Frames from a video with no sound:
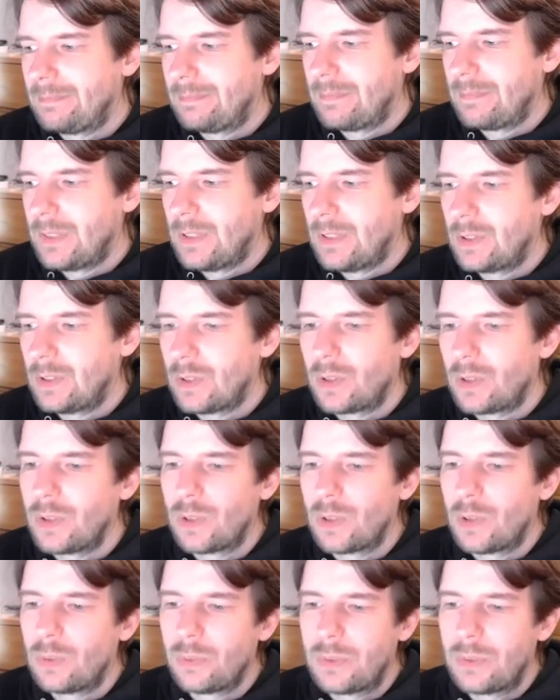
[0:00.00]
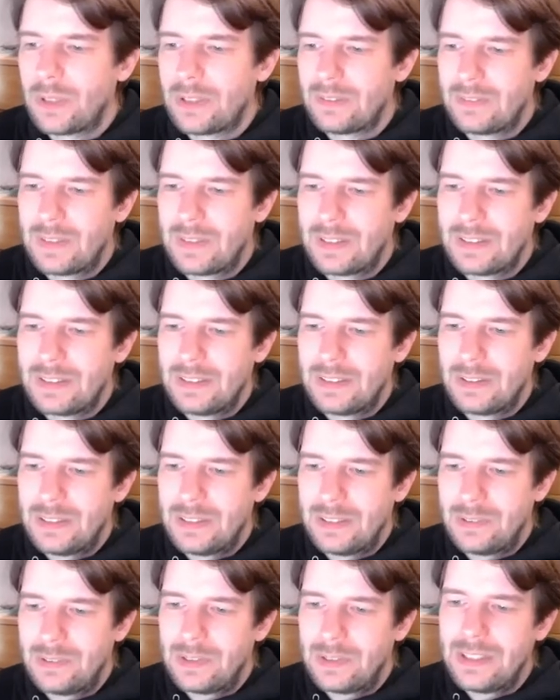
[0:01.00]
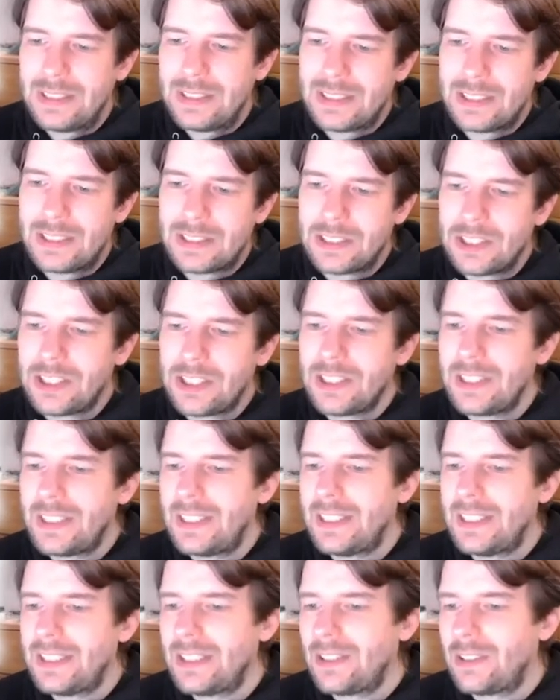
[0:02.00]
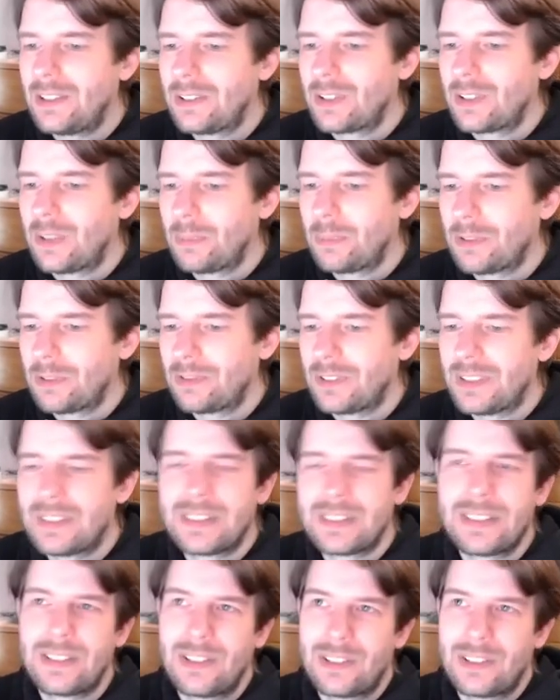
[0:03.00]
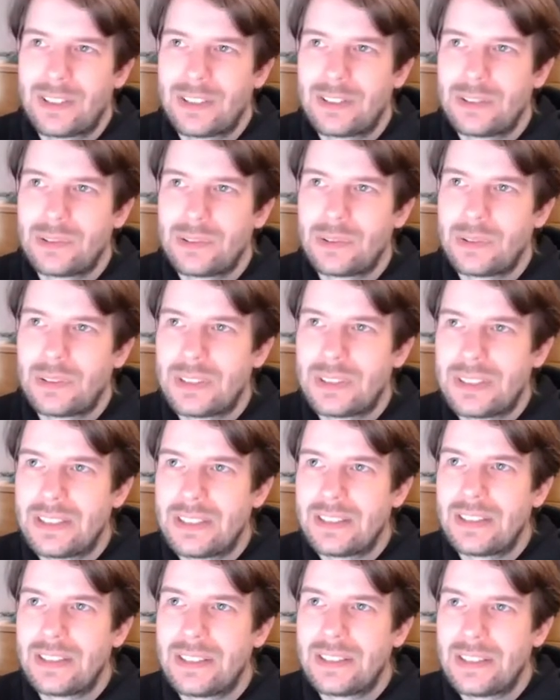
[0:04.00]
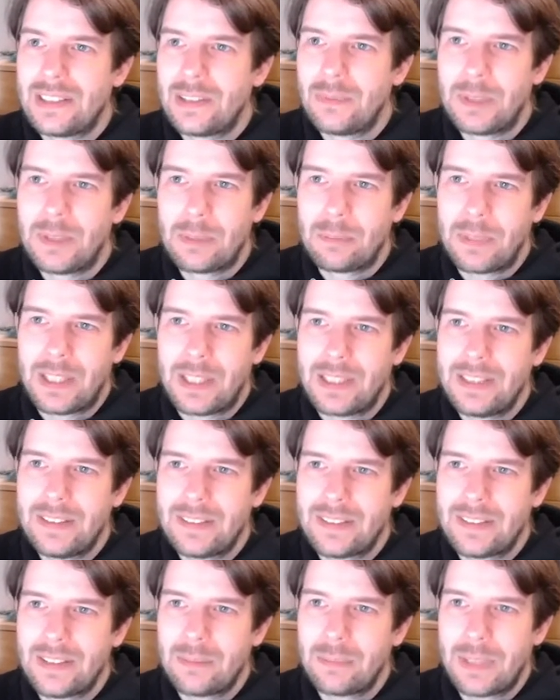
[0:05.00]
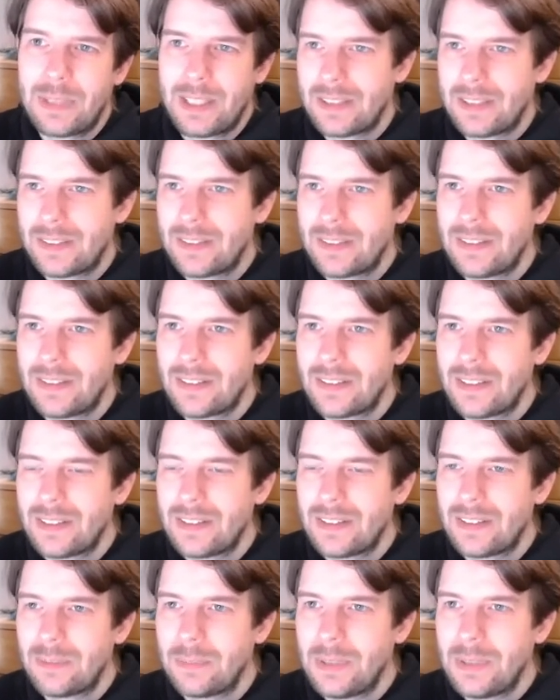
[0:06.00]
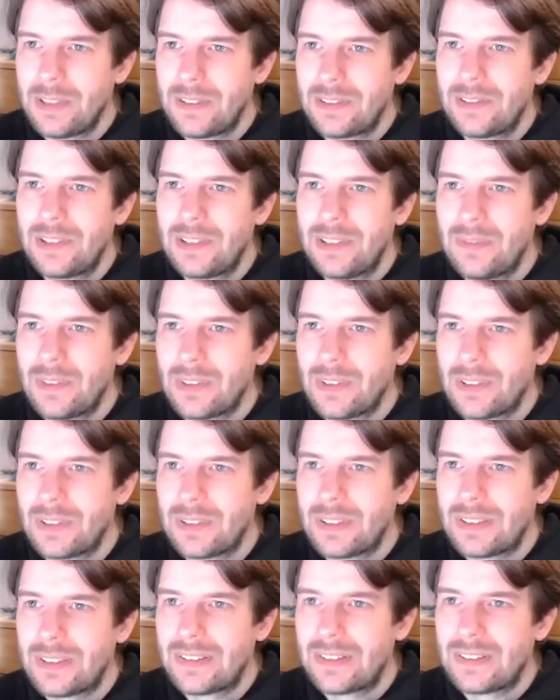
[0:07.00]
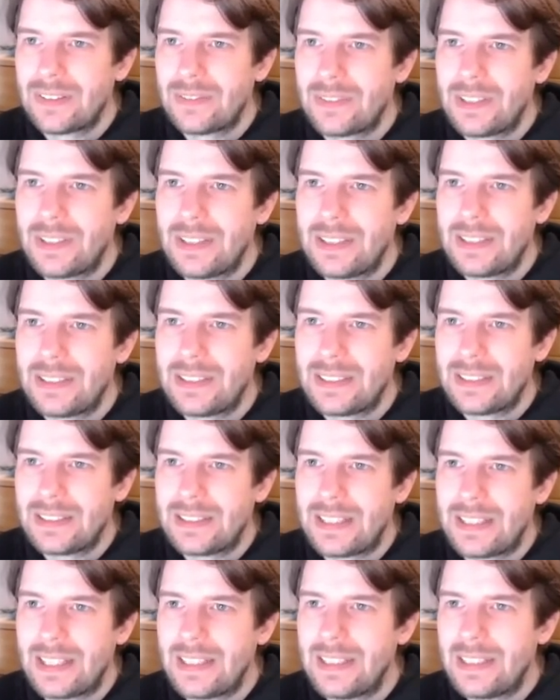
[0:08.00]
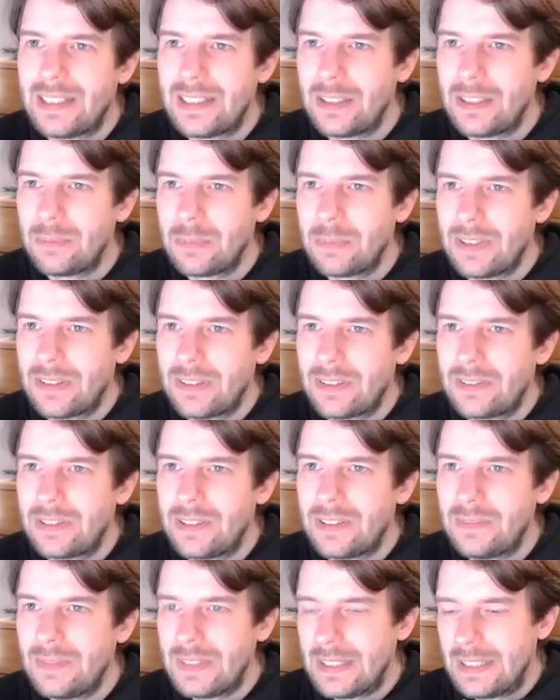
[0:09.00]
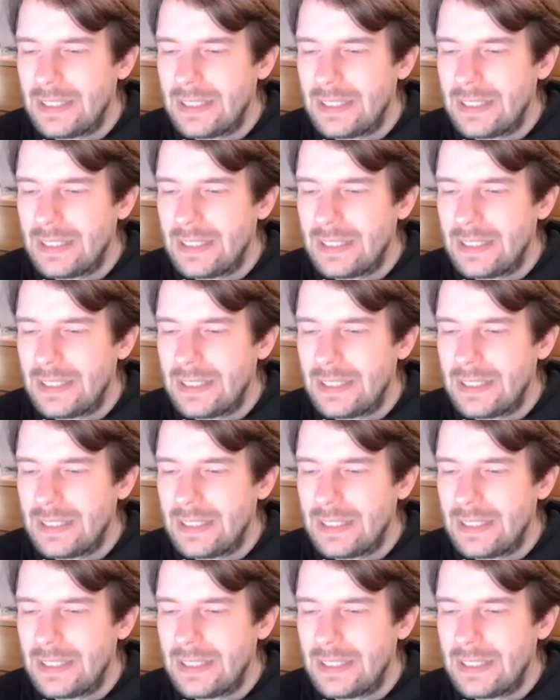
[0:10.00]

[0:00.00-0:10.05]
you don't know where well you need an additional layer on top of it in order to de- delimit bytes and packets inside this bit stream so it's really uh, unaligned bit stream